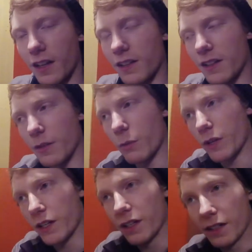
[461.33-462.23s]
and then
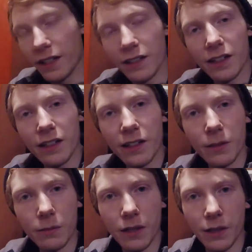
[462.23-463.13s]
when I get that
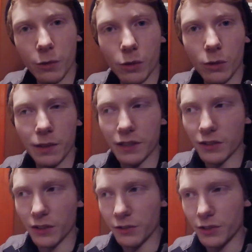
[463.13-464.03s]
item, I will
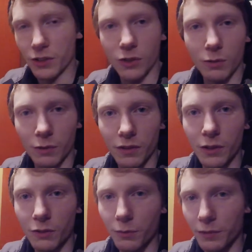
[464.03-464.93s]
basically resume the
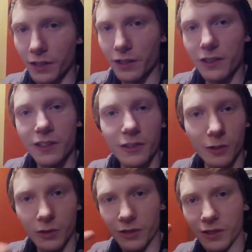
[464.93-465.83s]
video from there.
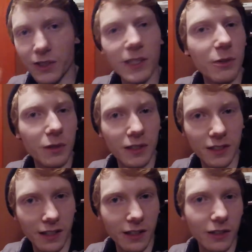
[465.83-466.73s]
So I'll see you in a
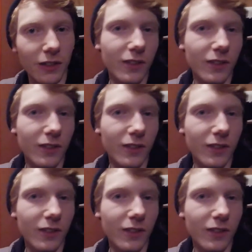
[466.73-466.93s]
second.